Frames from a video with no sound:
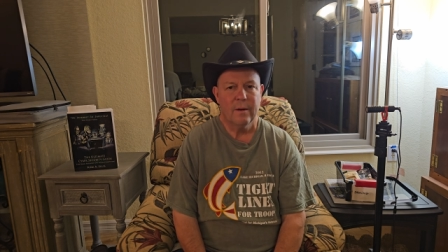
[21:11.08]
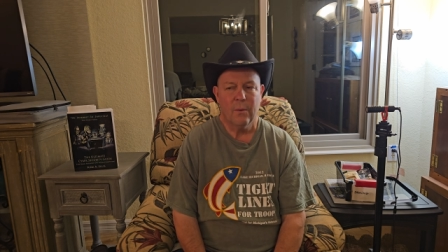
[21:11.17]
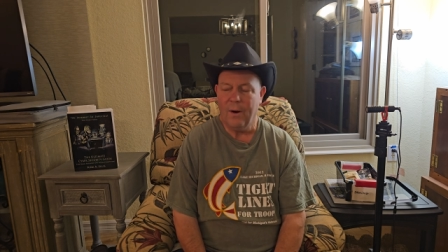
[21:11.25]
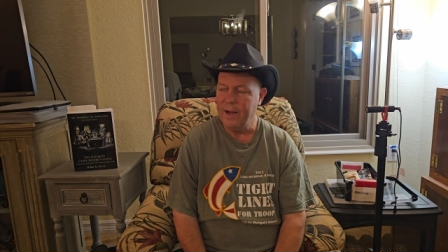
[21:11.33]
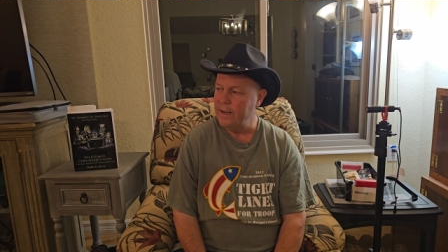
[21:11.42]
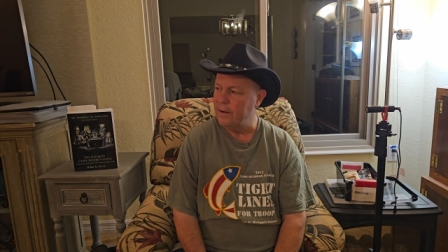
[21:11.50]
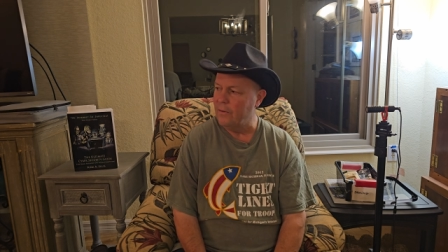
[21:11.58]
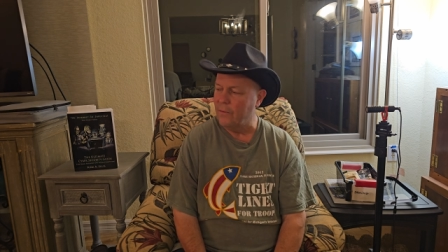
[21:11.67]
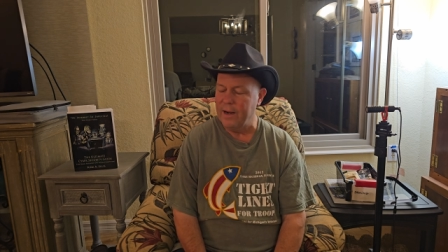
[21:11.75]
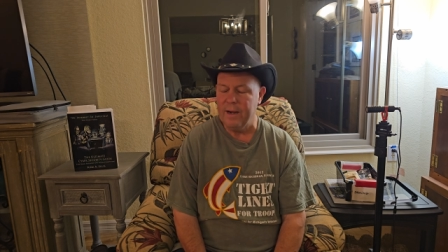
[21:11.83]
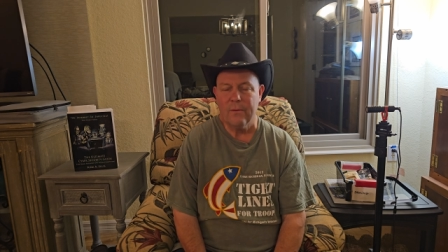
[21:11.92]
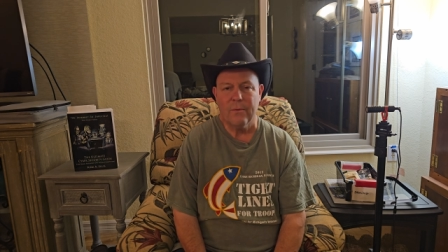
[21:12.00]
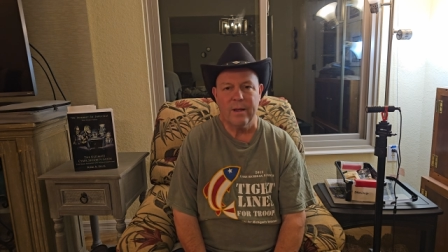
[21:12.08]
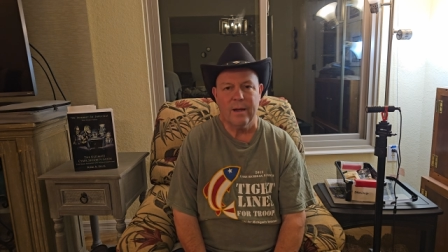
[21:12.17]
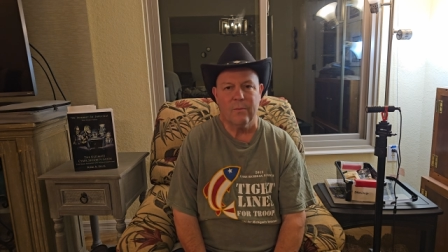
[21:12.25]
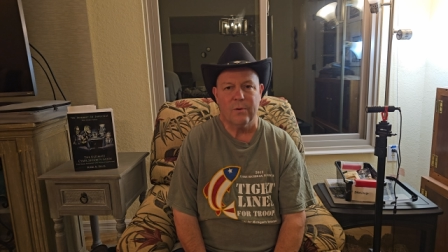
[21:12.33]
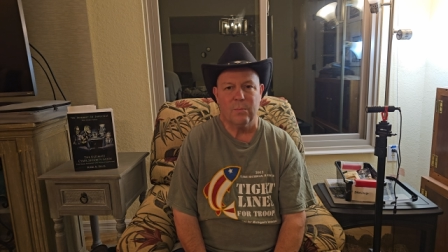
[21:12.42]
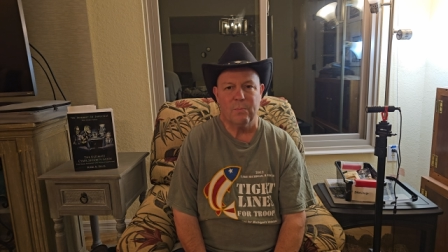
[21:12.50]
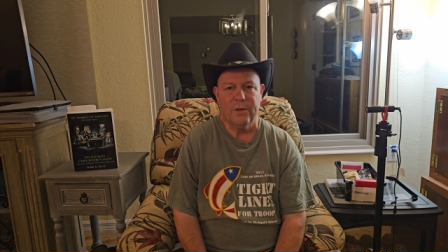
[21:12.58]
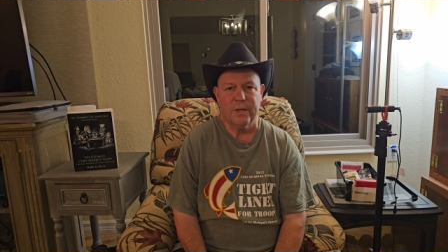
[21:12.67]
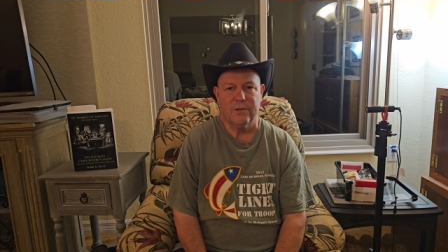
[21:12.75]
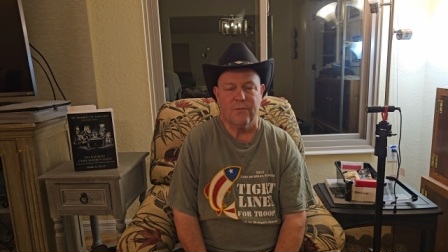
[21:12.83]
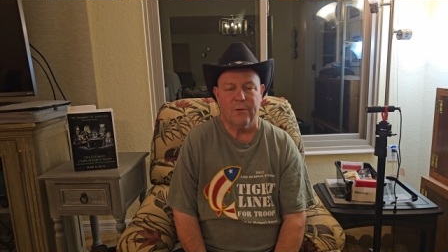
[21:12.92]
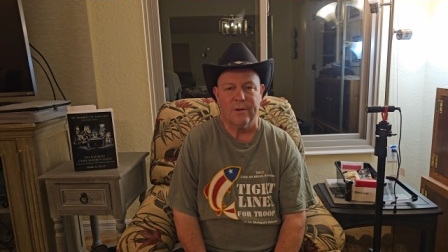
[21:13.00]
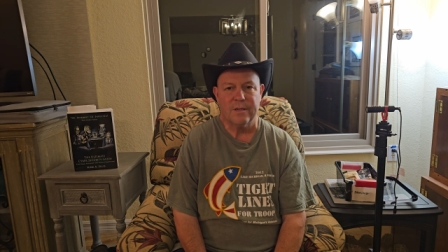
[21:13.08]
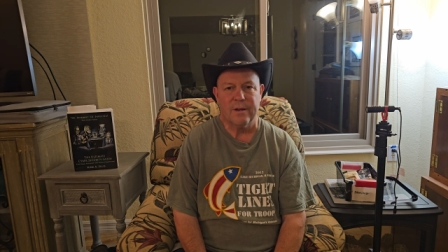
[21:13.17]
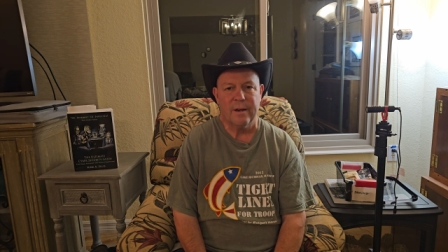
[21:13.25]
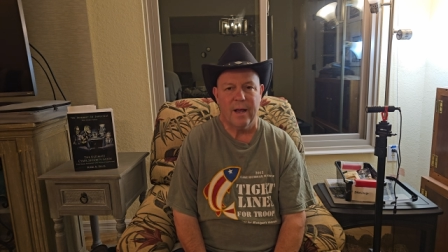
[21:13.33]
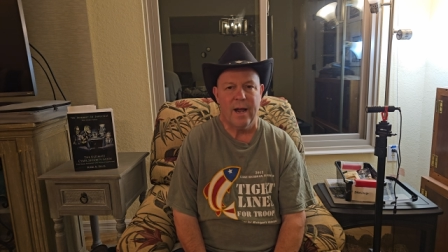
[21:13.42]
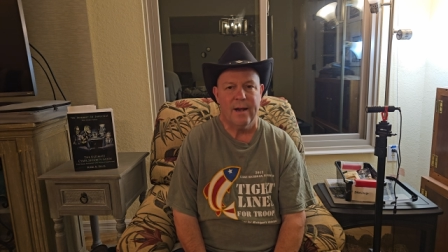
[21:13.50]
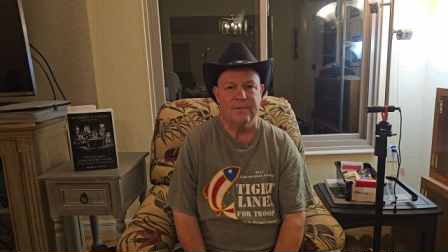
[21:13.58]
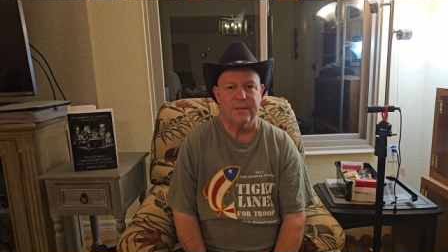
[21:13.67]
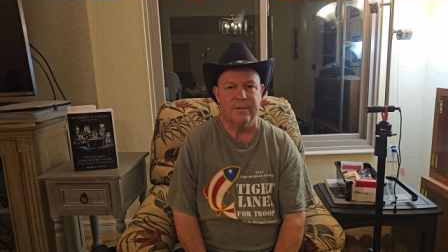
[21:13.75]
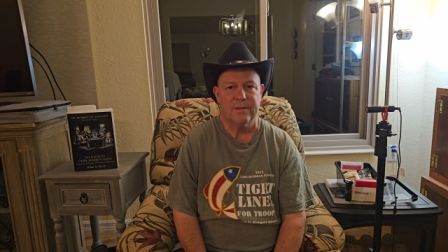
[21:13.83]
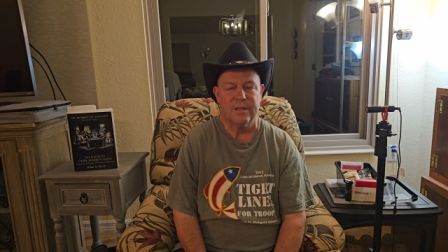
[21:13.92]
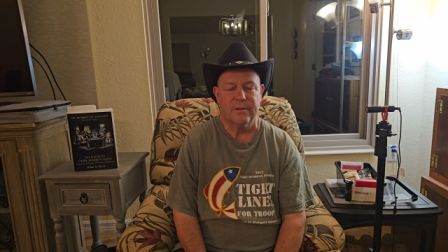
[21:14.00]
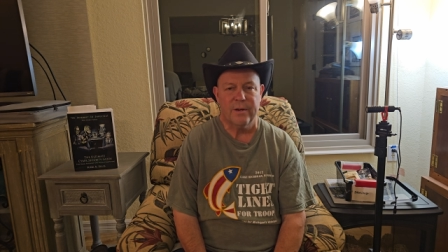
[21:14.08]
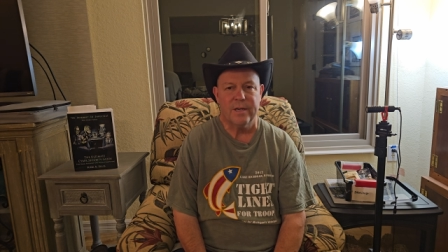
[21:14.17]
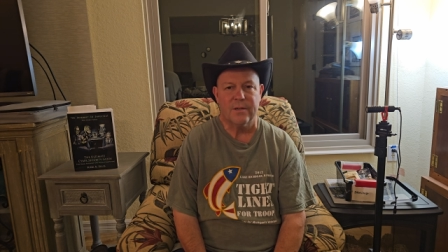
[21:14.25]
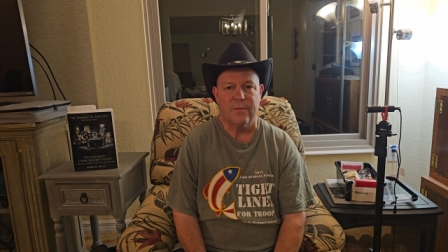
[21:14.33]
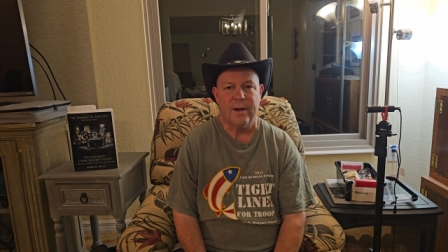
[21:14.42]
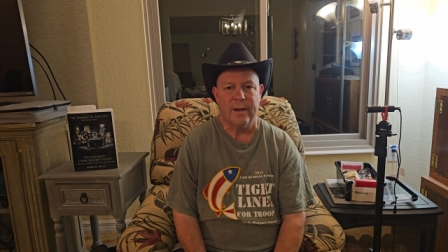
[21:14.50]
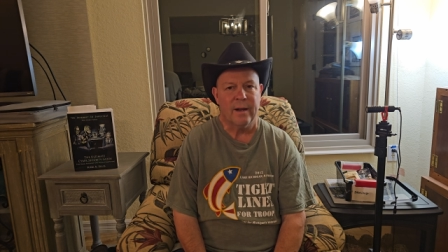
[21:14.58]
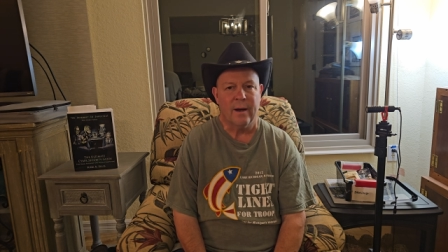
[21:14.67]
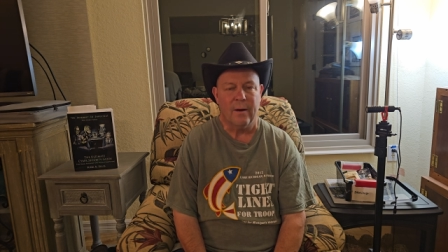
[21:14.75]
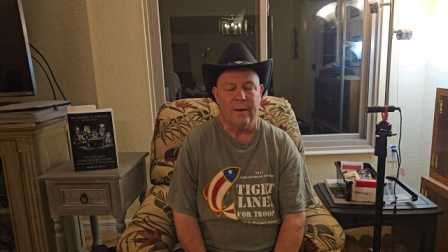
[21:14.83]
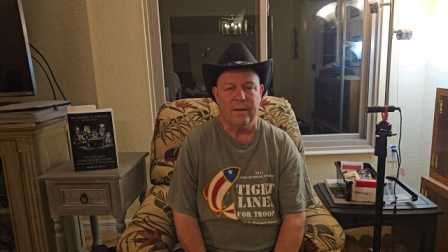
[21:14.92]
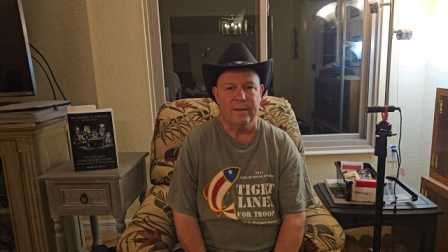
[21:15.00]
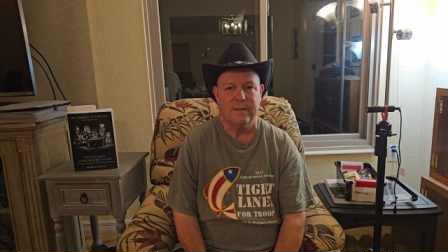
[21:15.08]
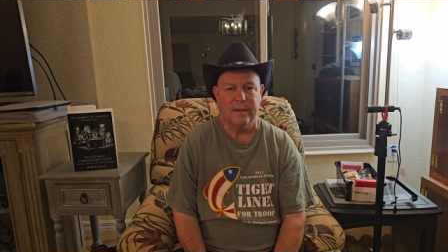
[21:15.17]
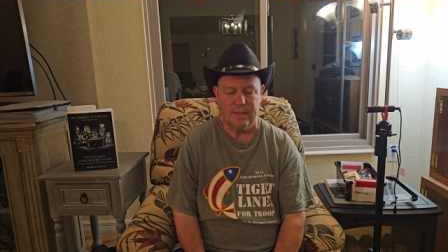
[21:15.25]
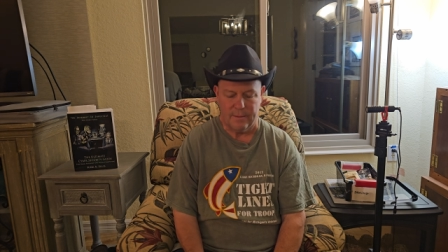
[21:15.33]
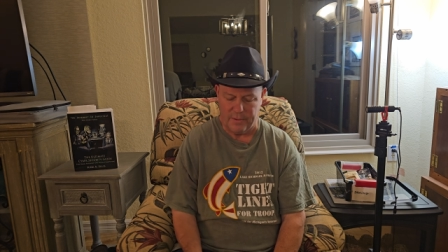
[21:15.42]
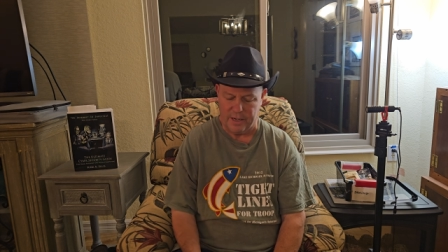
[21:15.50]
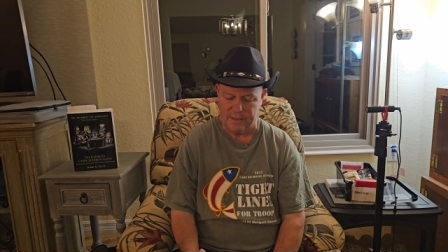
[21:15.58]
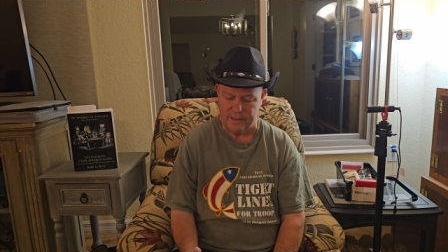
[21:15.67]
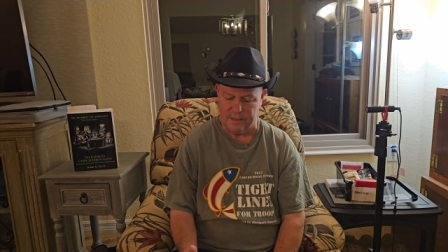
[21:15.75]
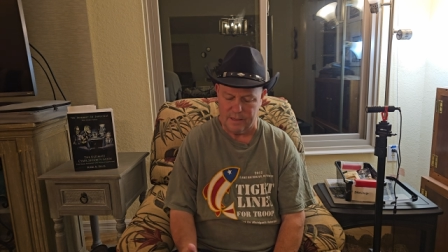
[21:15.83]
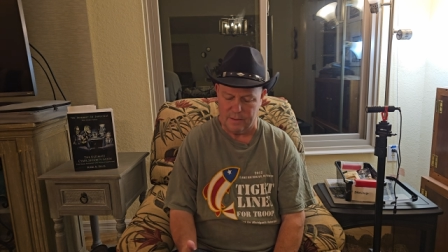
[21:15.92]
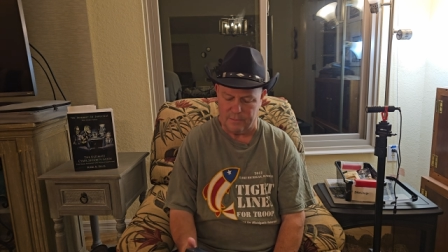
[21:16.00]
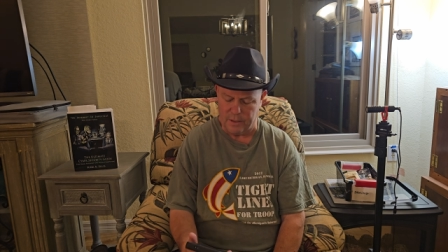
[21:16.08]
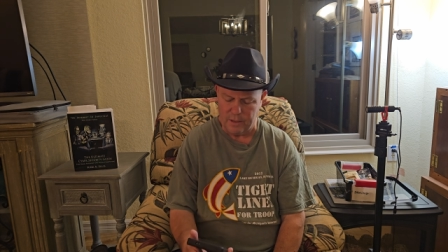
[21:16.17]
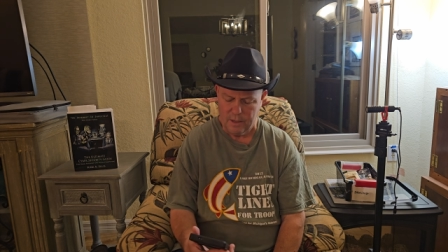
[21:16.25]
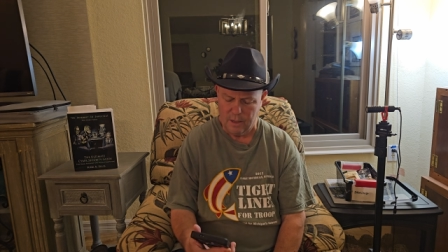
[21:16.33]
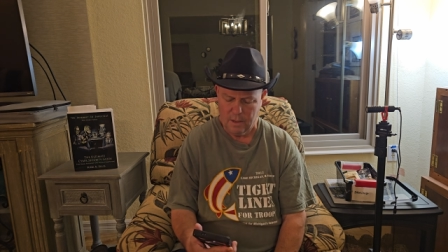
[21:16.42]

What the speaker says: Why aren't we with pitchforks and knives in the streets right now? It doesn't make sense to me.